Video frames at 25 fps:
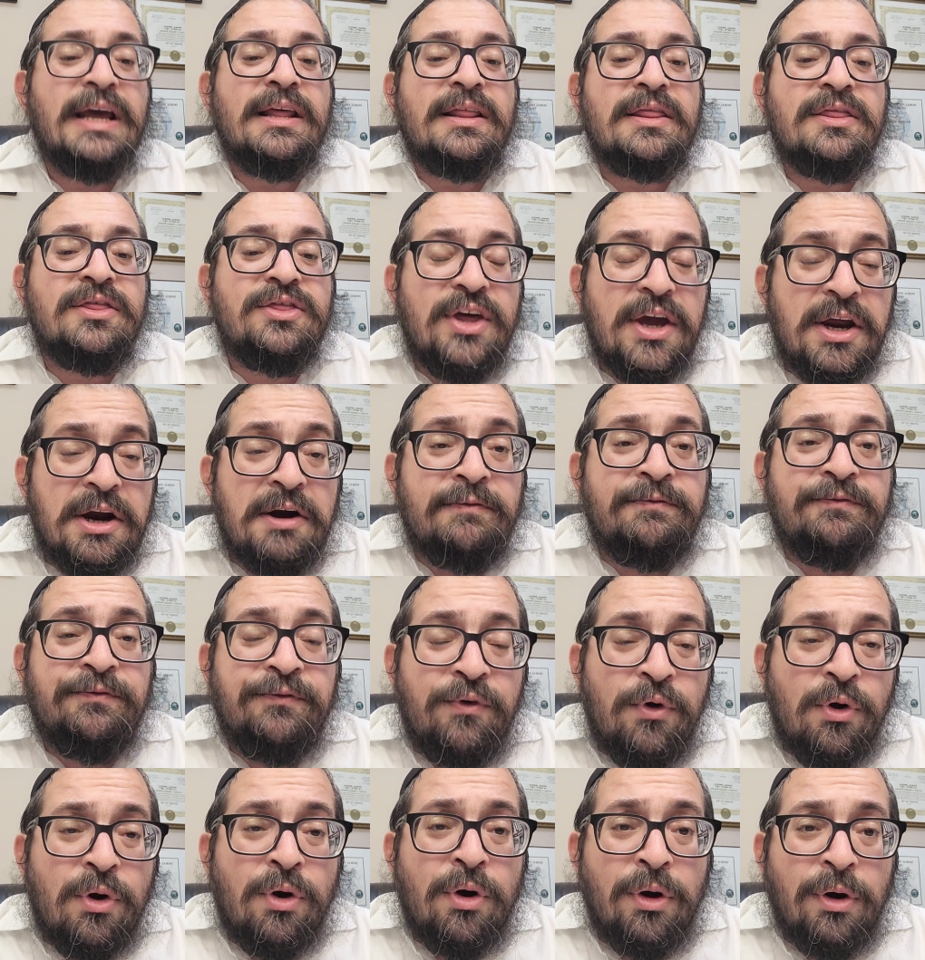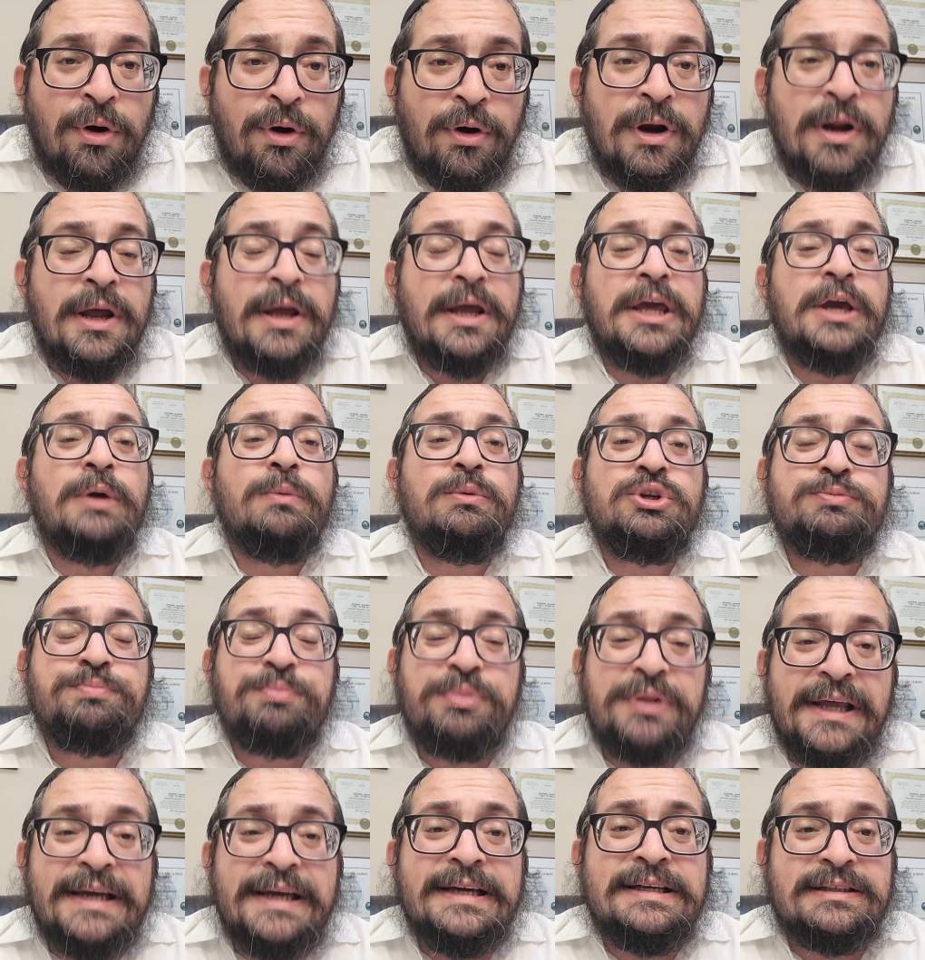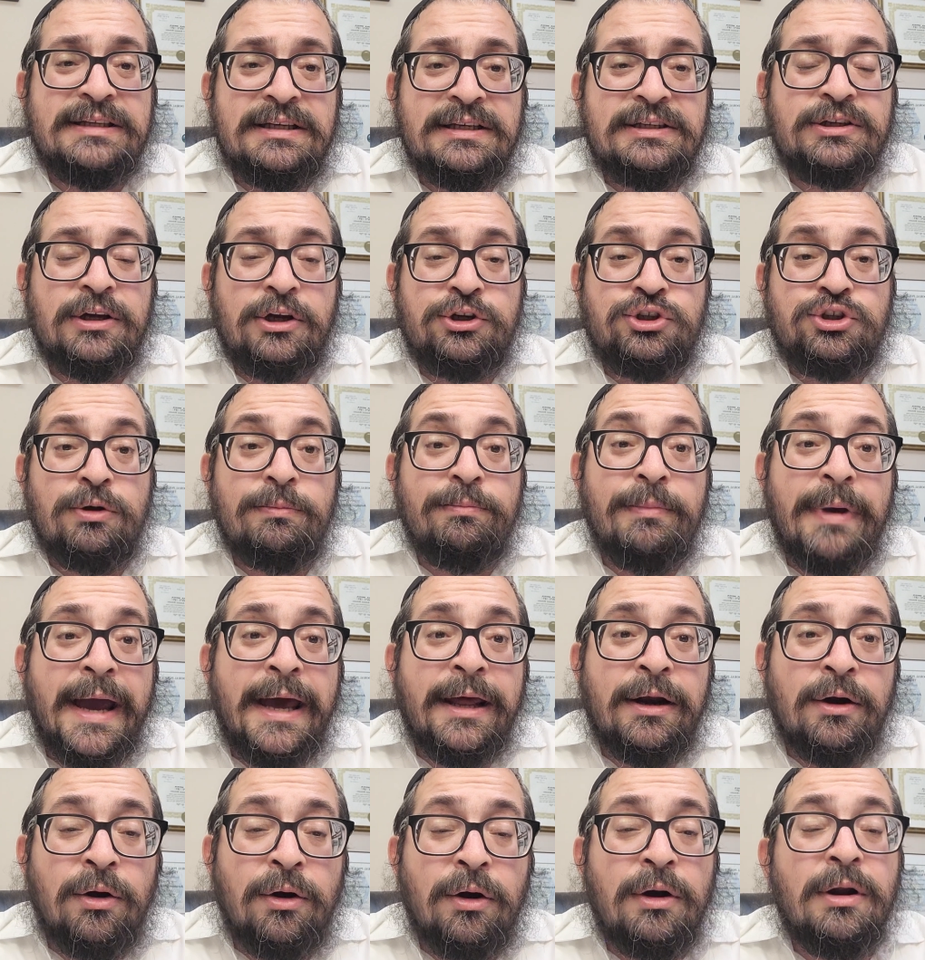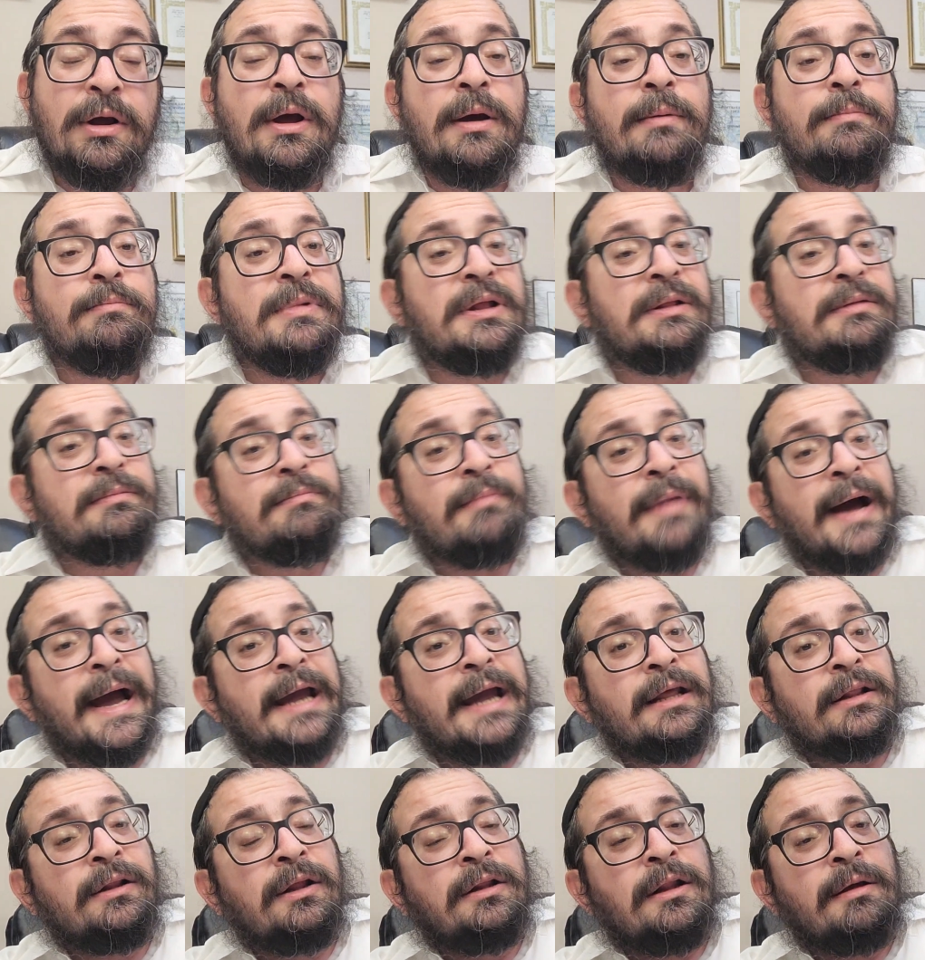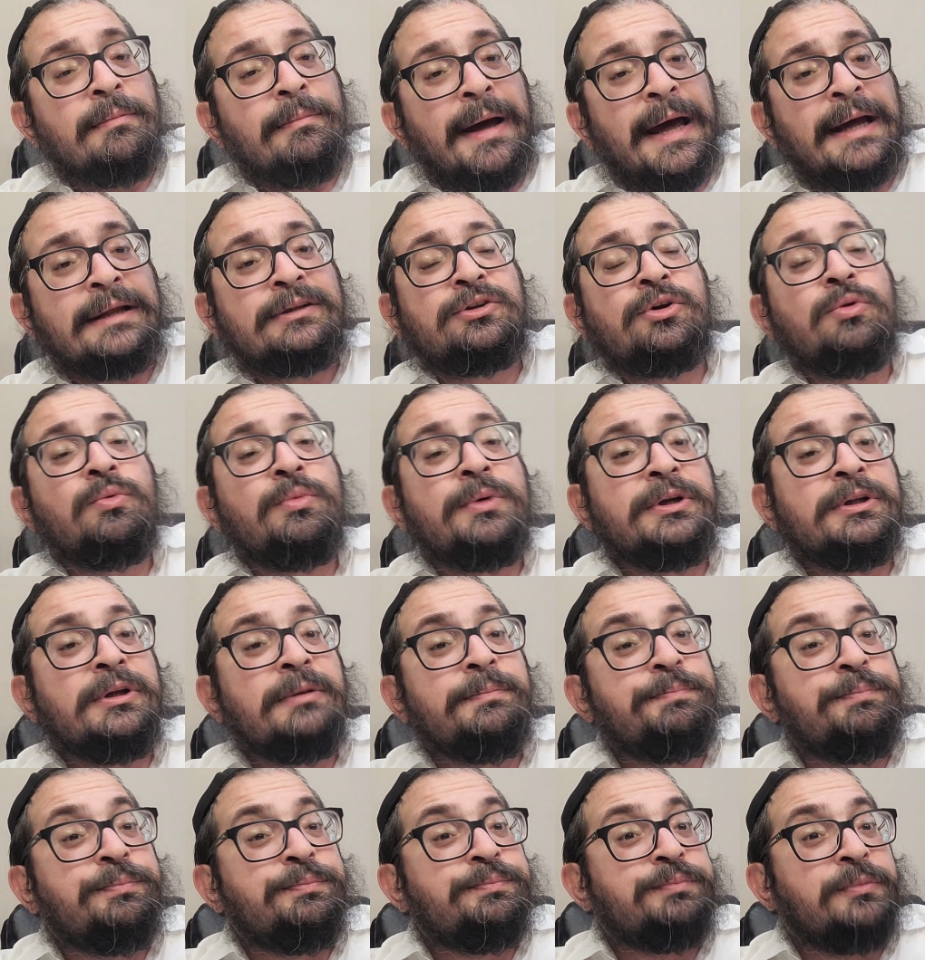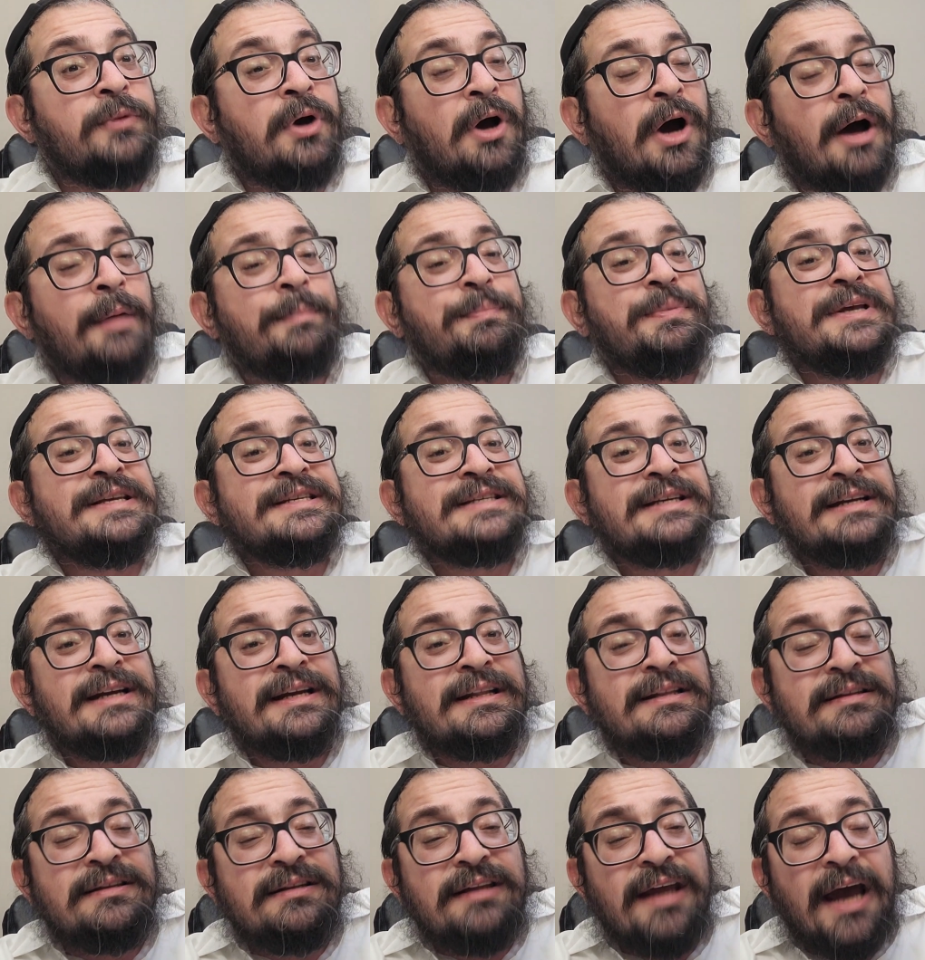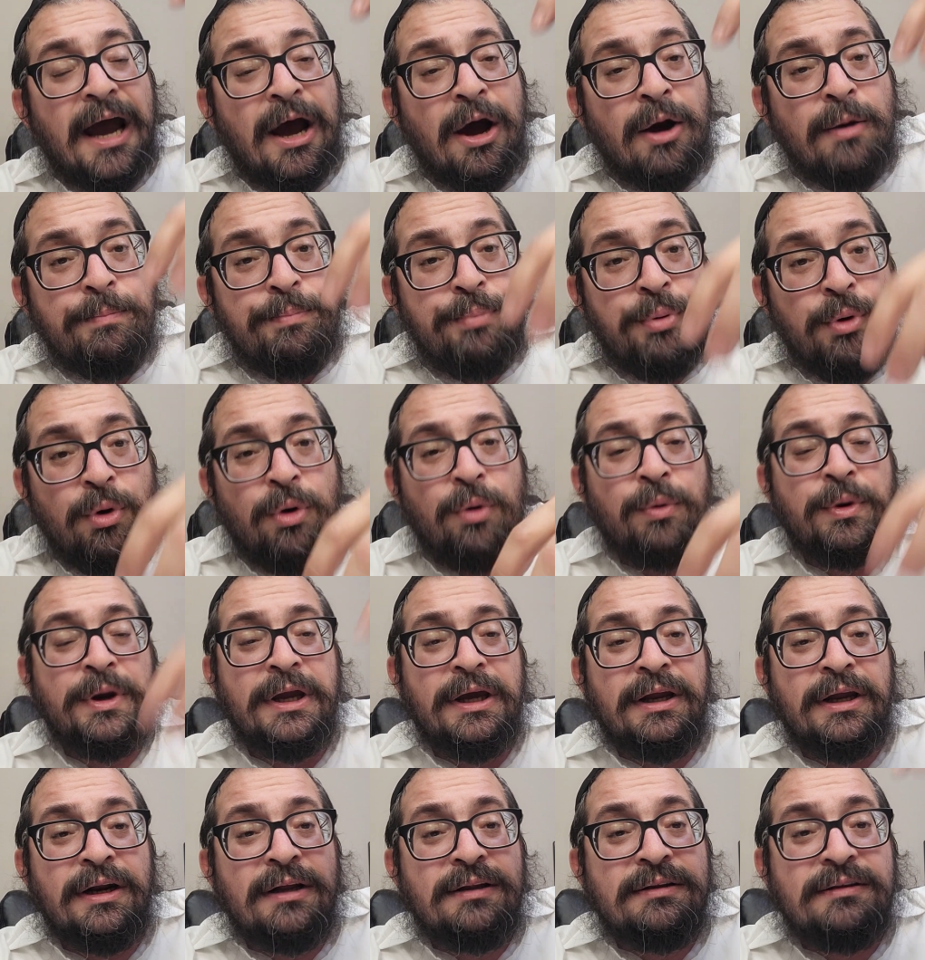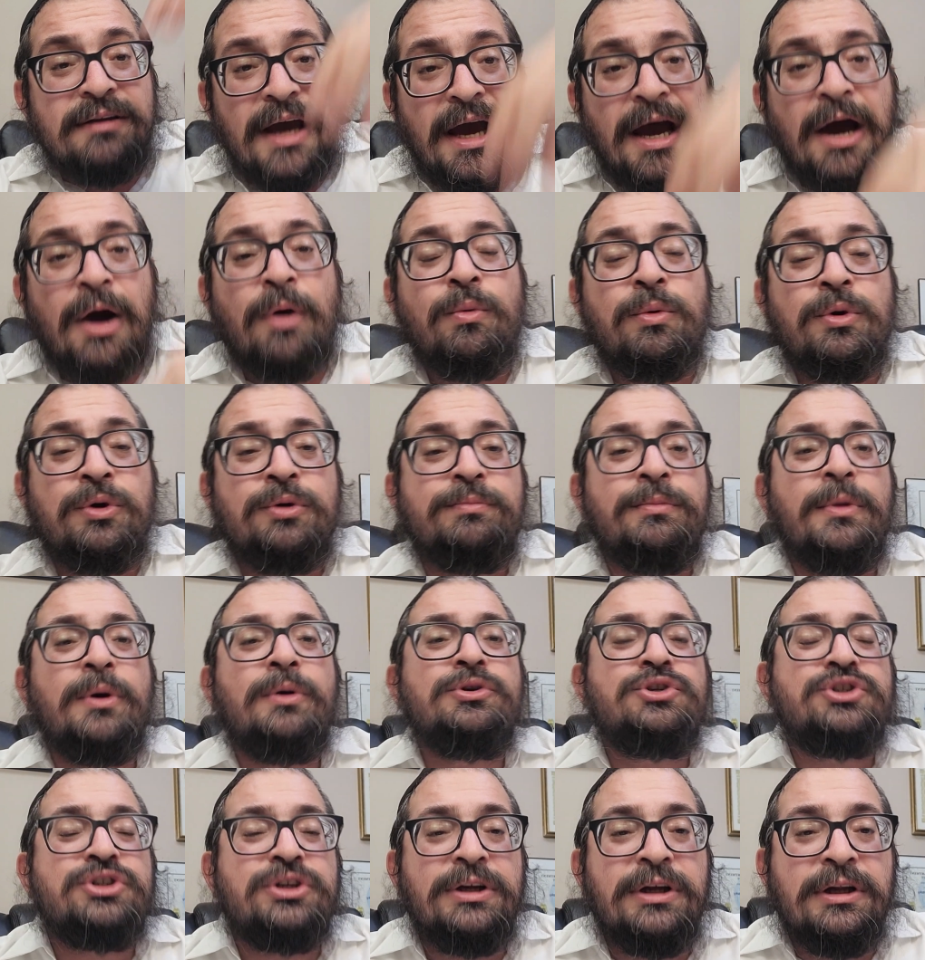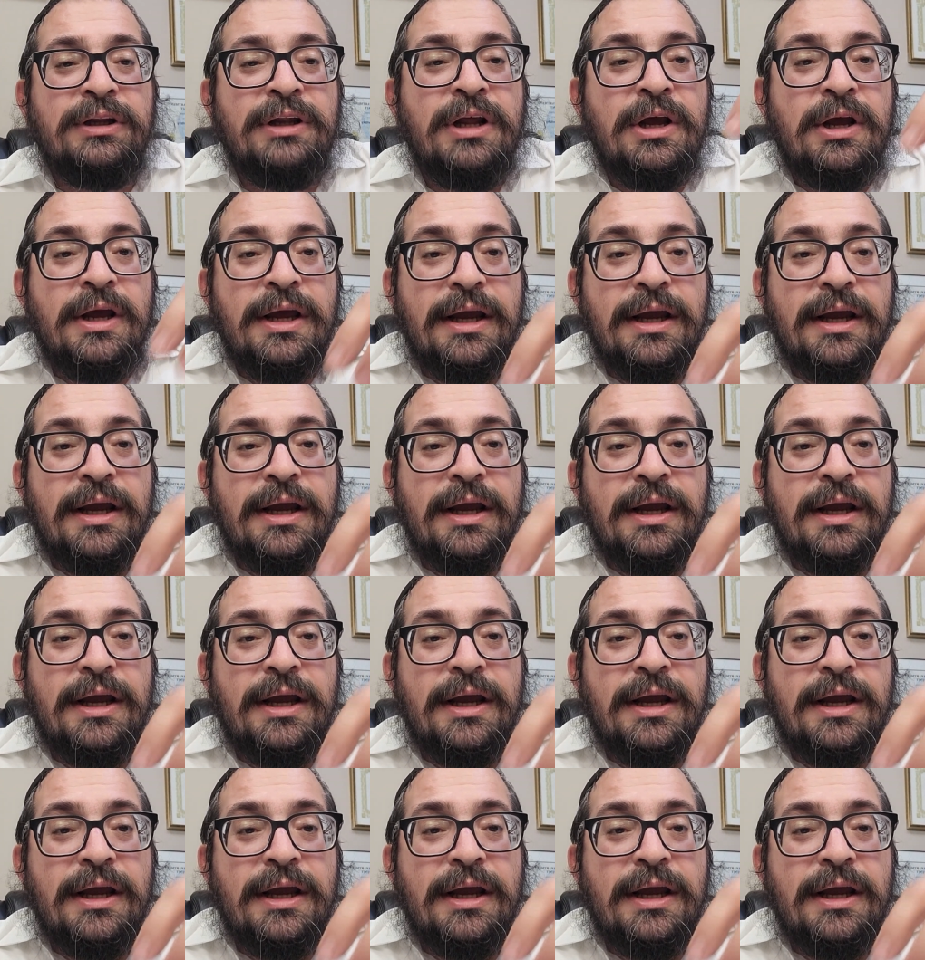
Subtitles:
Therefore, it was placed in such a manner, milmayla lamata, where the cup is in a downpouring, in a downward motion,